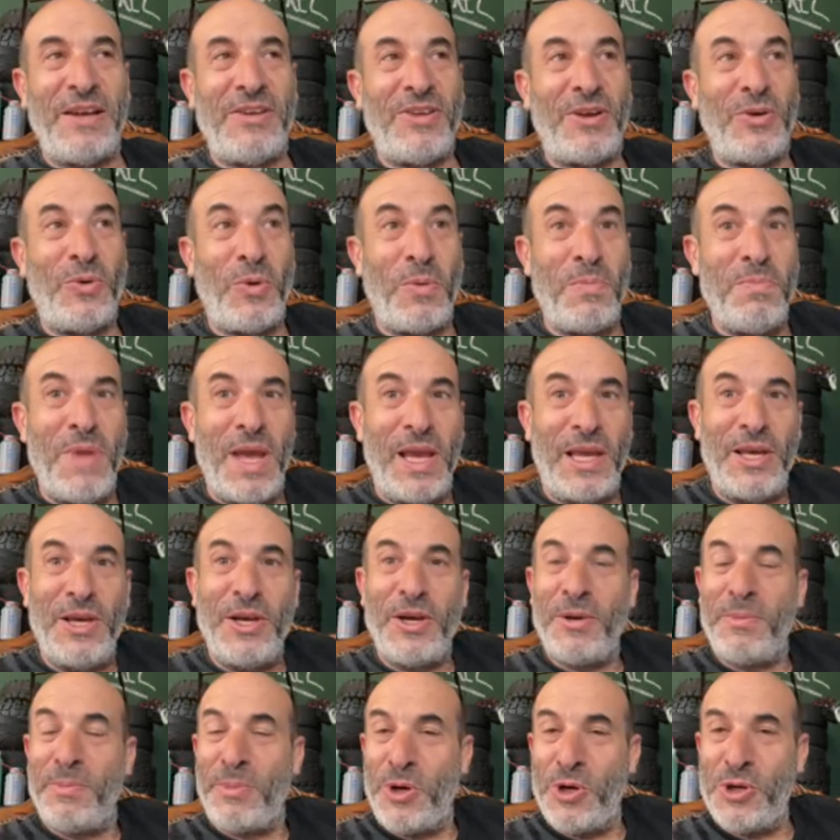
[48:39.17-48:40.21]
It's like we're making
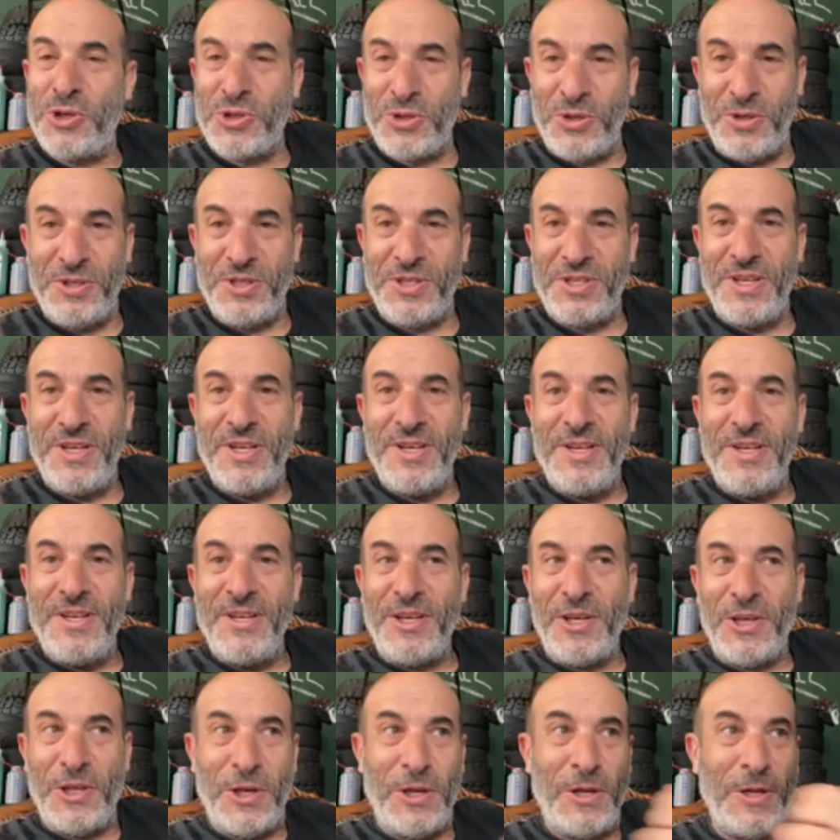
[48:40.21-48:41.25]
commercials,
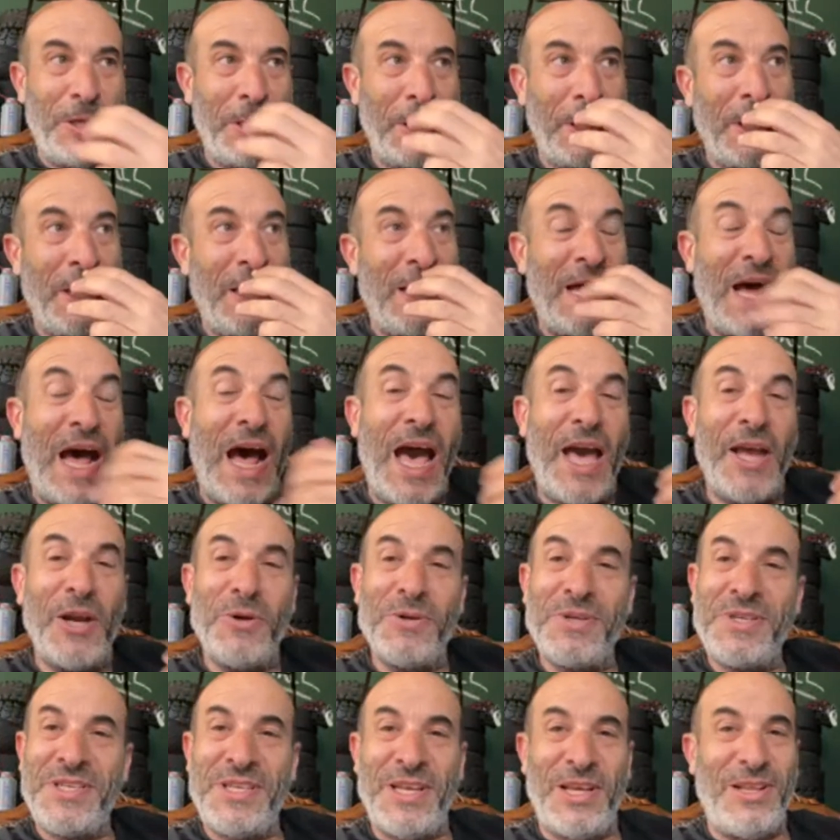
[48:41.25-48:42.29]
you know? Like, I
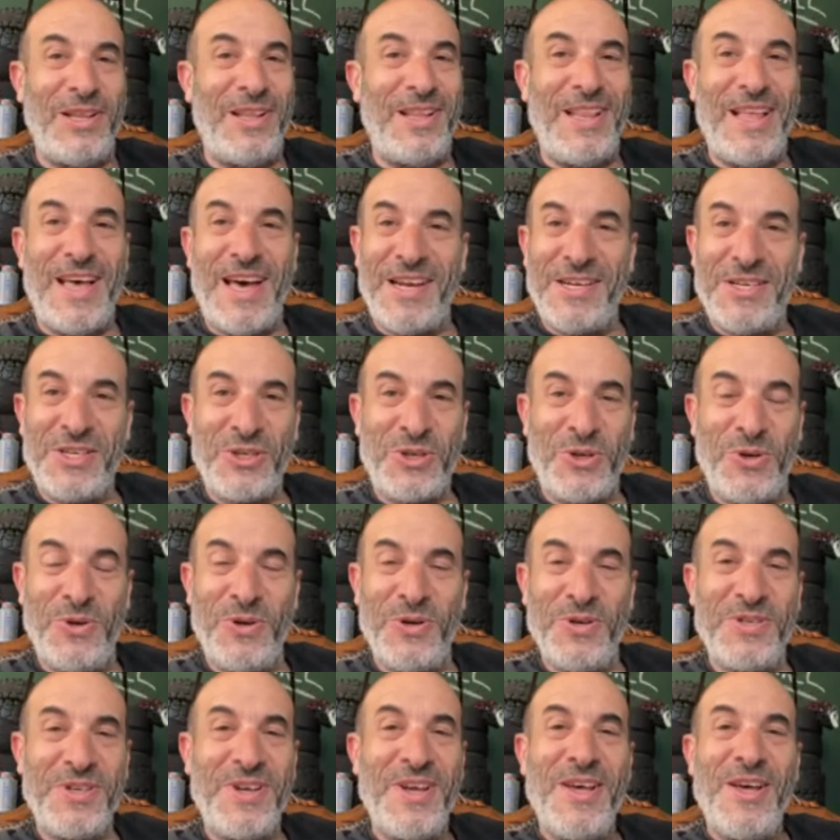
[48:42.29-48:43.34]
don't sell a lot of
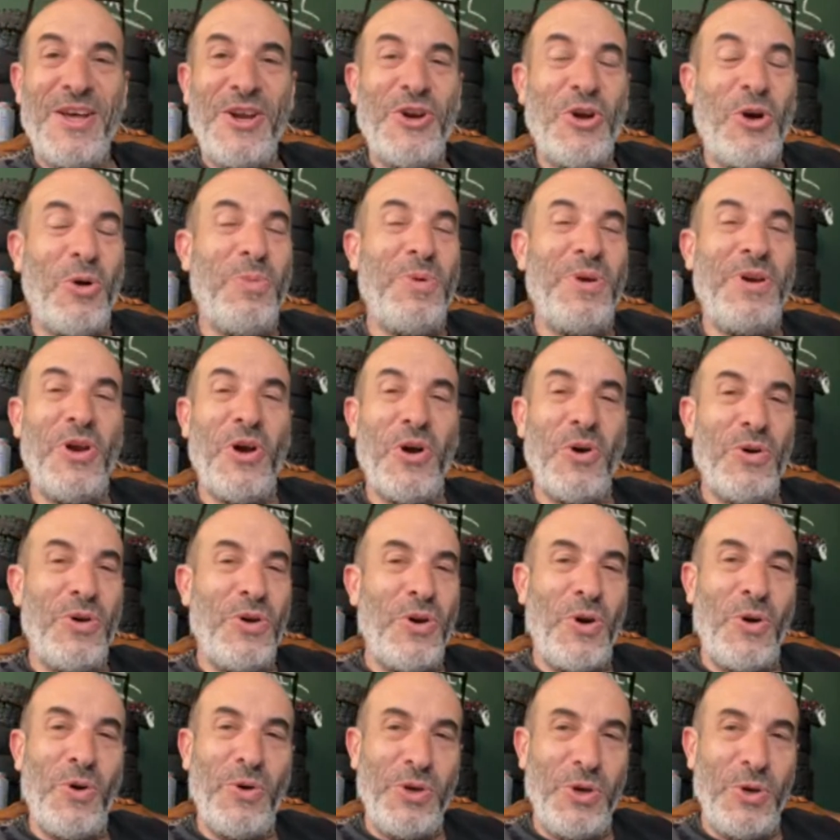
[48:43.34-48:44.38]
scooters. No
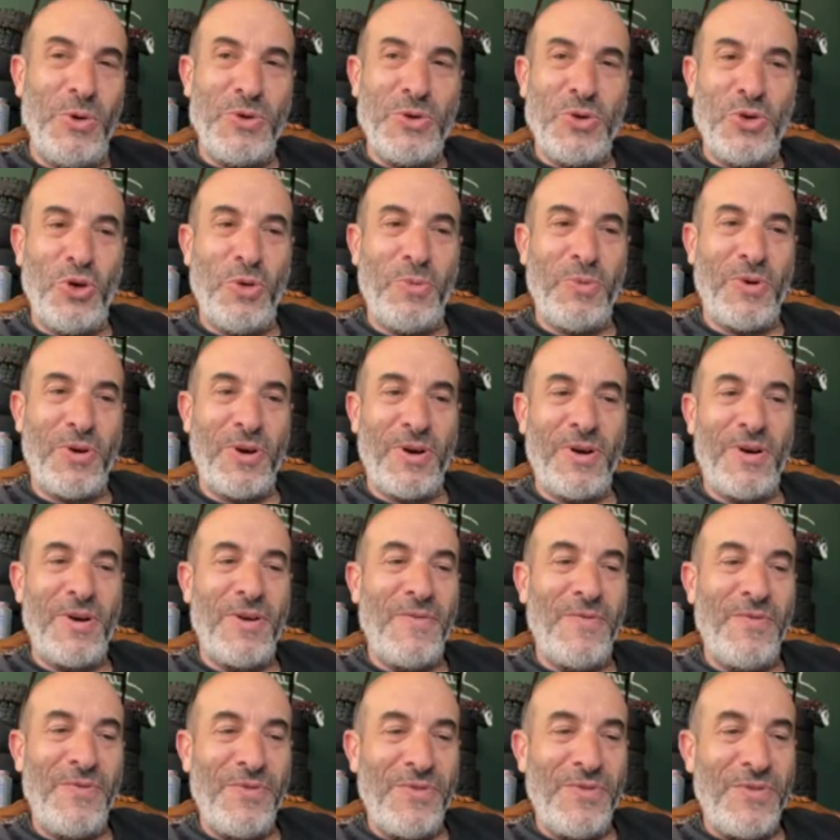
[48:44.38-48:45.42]
YouTuber
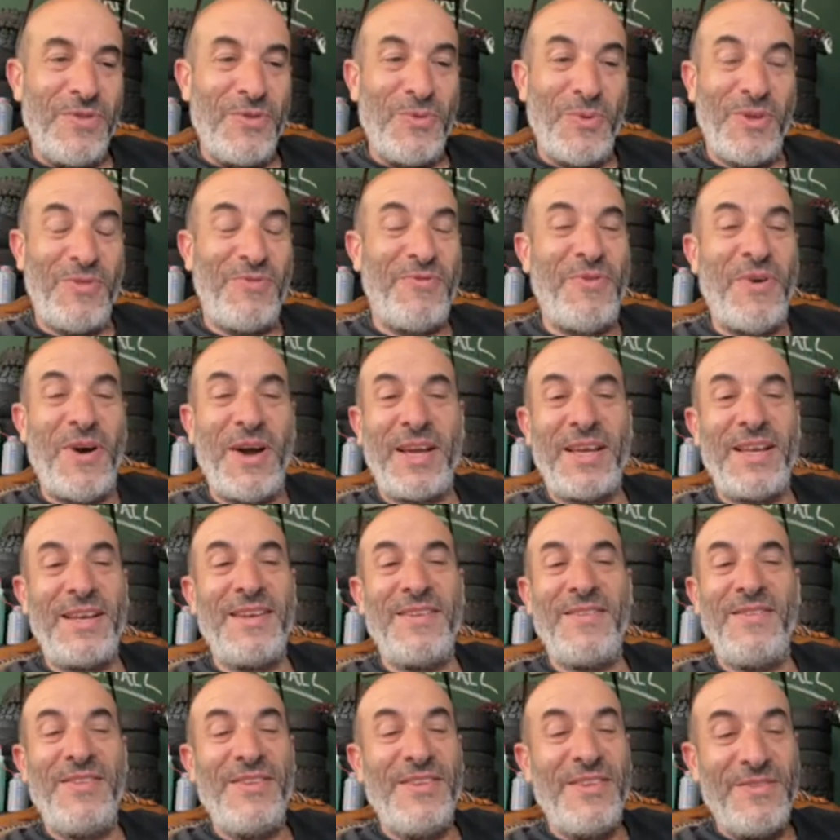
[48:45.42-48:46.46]
with
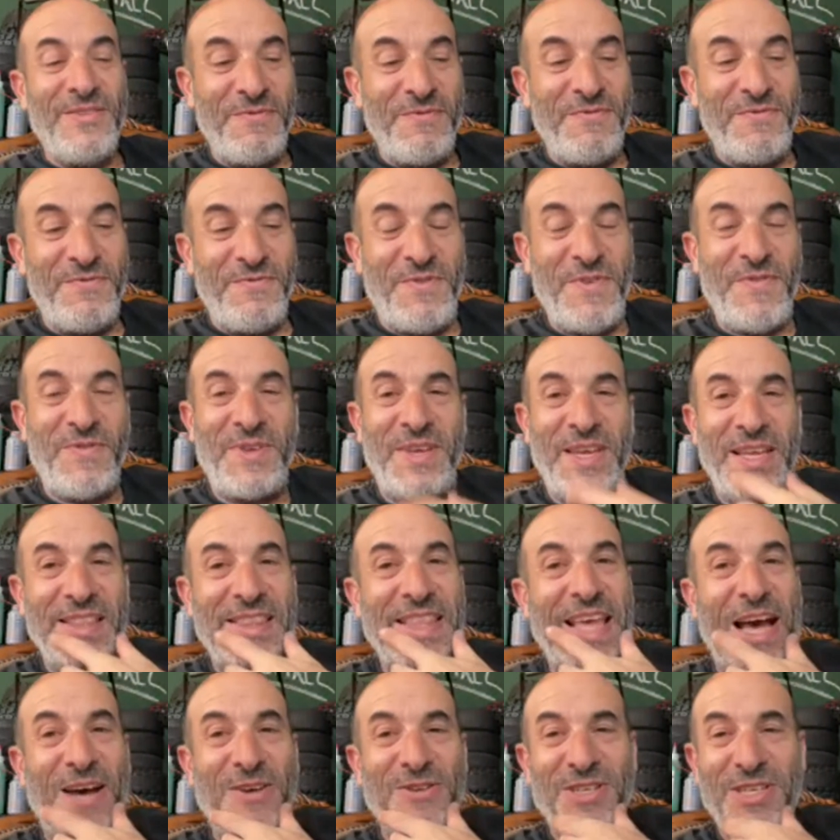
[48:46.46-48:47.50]
fucking
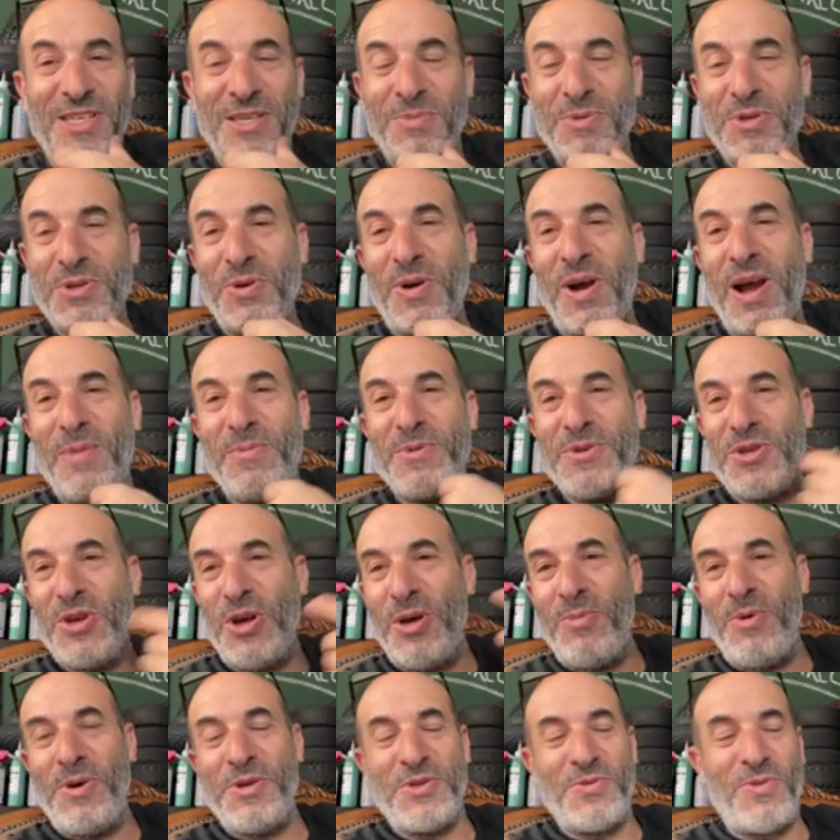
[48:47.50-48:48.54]
15,000 subscribers
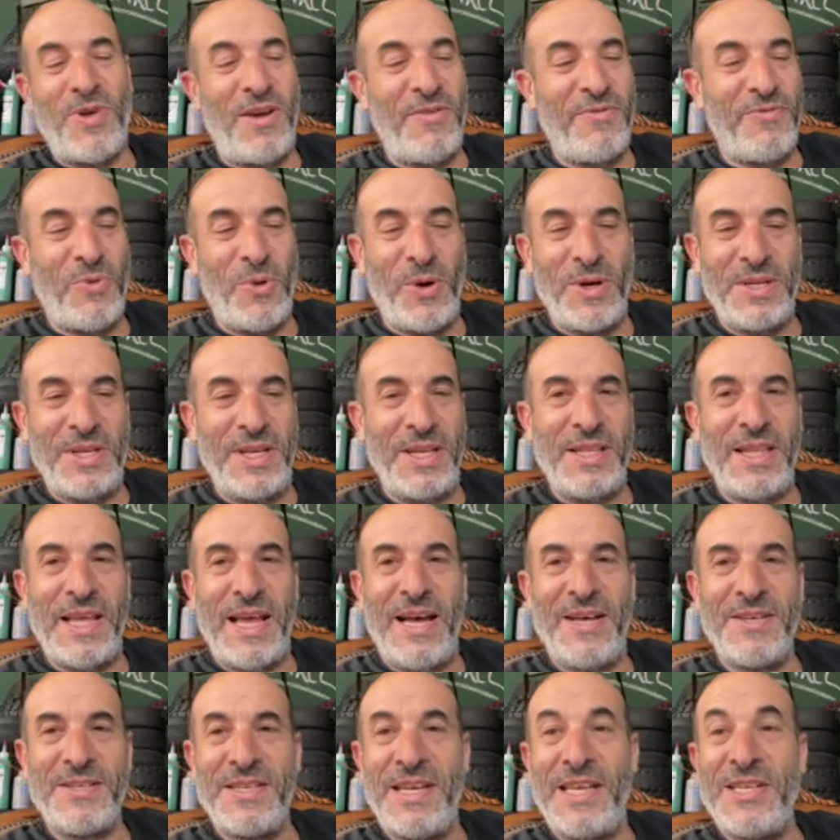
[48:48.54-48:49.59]
almost, right?
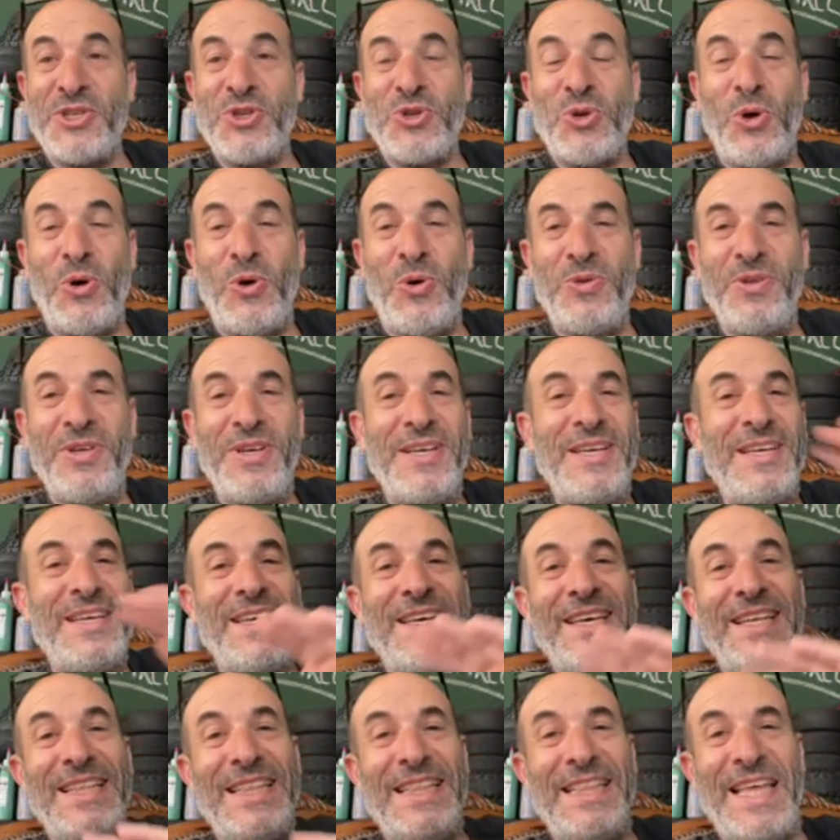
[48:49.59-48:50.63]
14,000 has sold
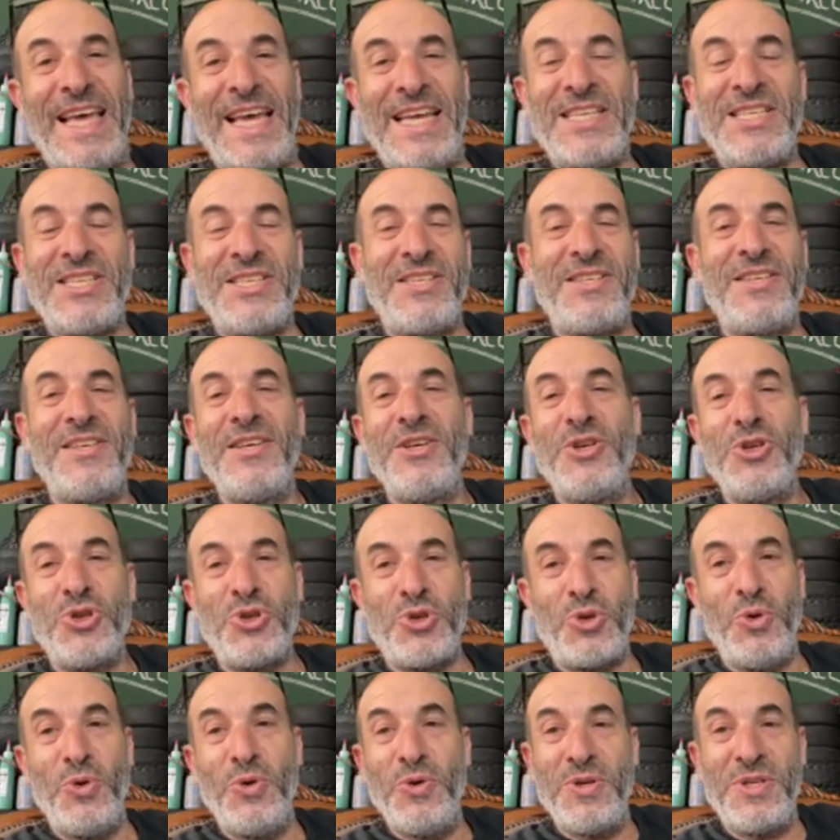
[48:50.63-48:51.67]
less
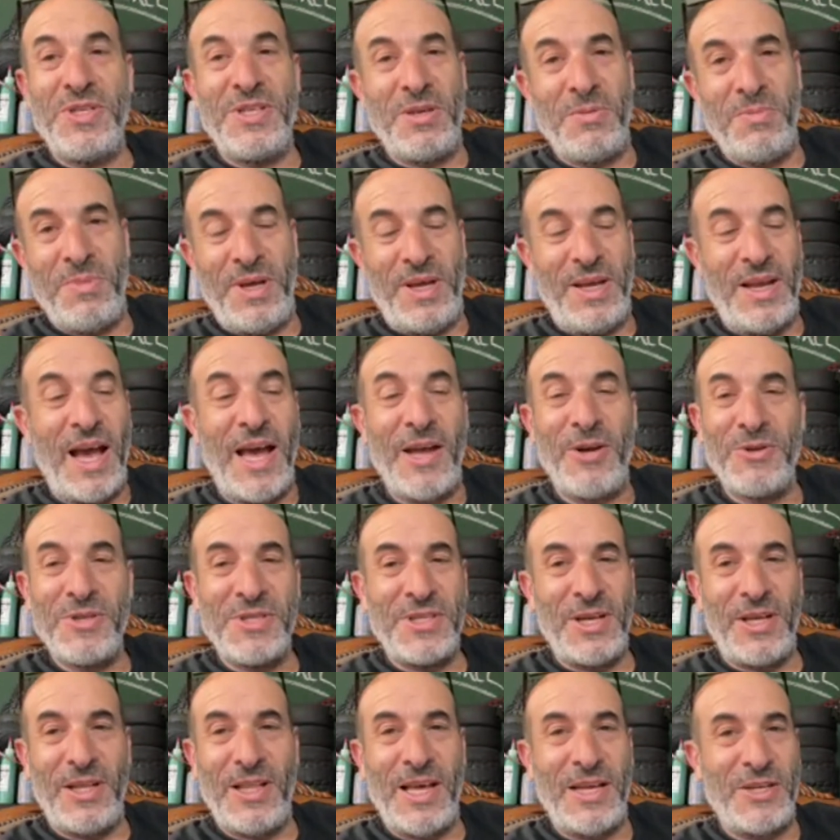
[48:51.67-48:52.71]
scooters than me. I don't
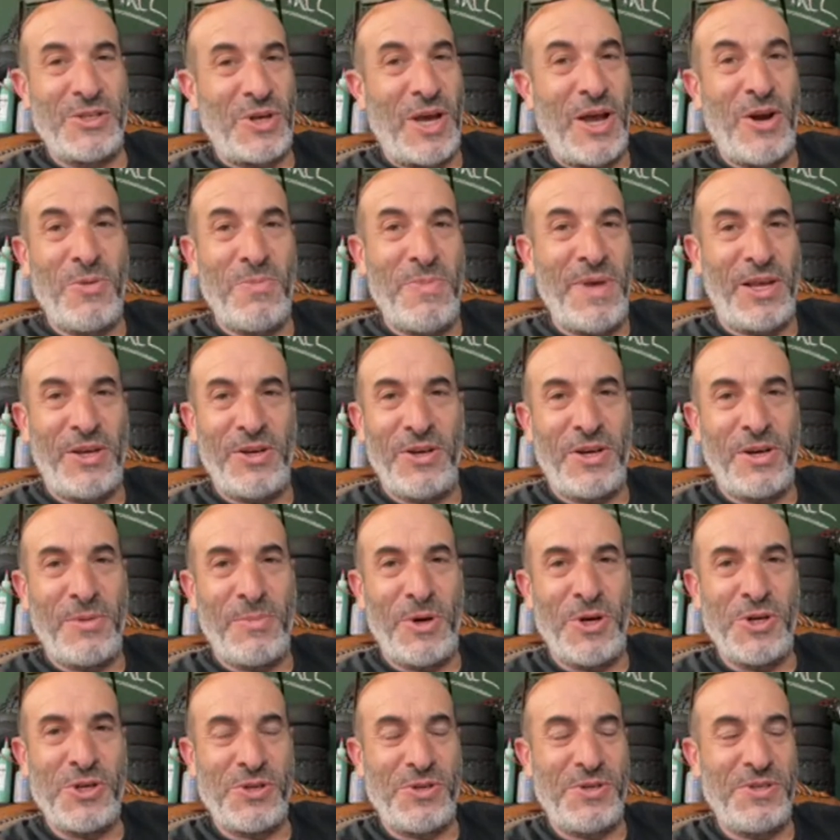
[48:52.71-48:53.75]
sell a lot of, I don't make good
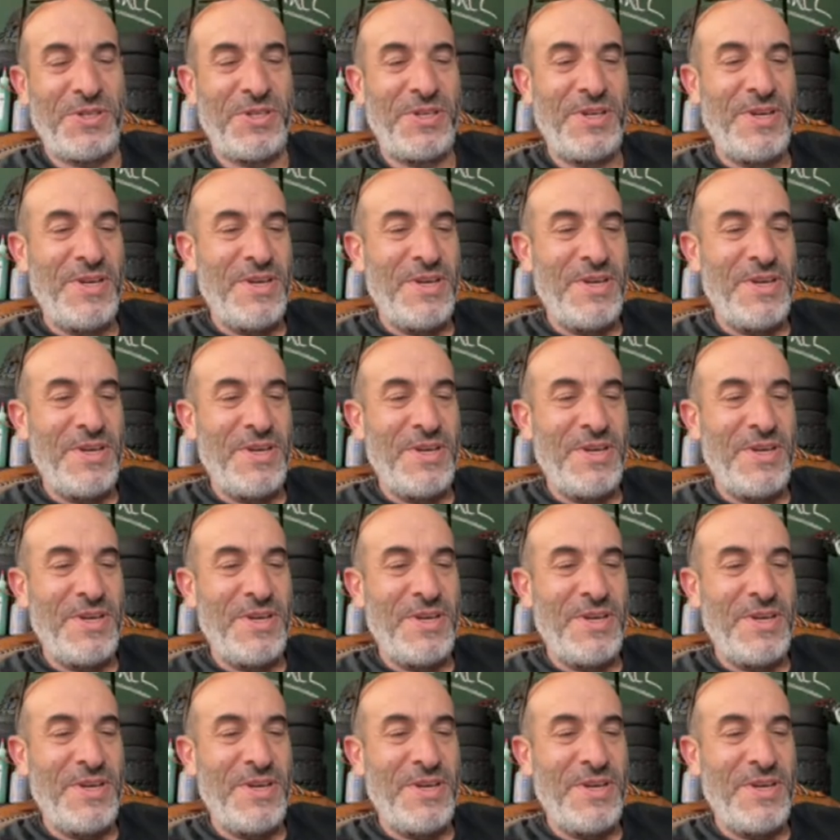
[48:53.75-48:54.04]
commercials.